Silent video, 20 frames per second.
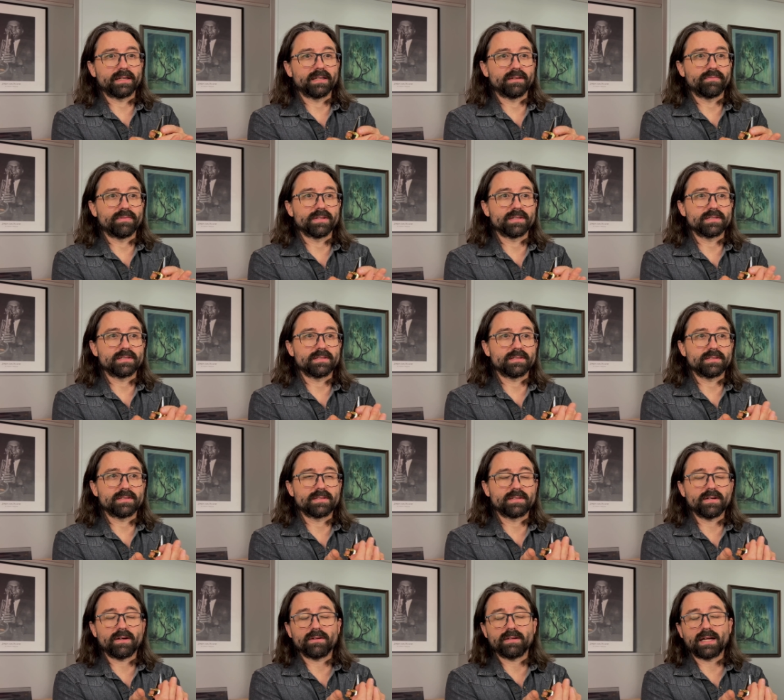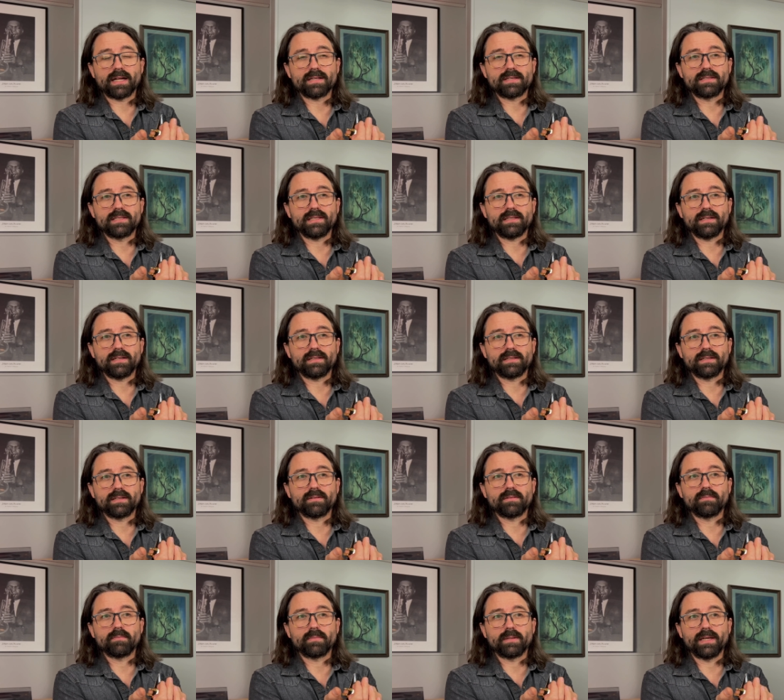If it's still not sealing,
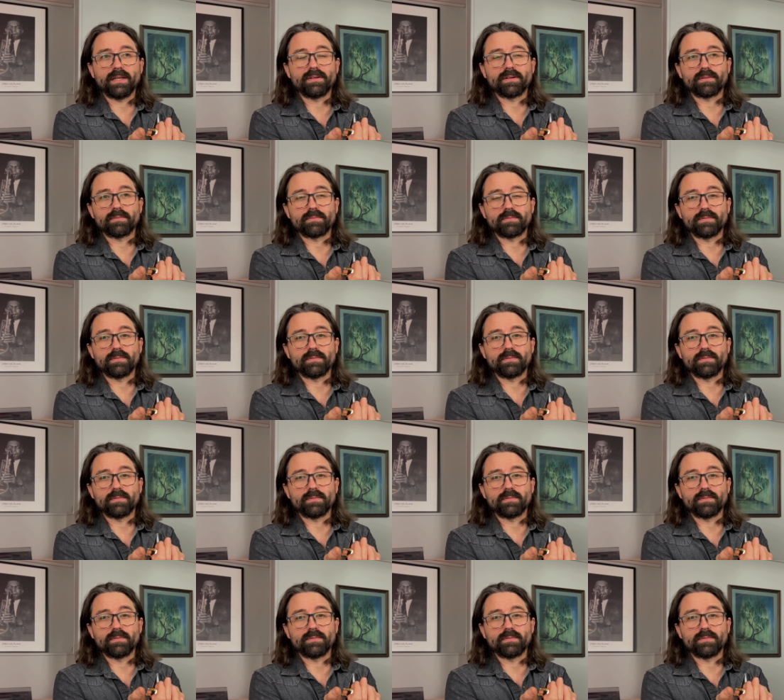then either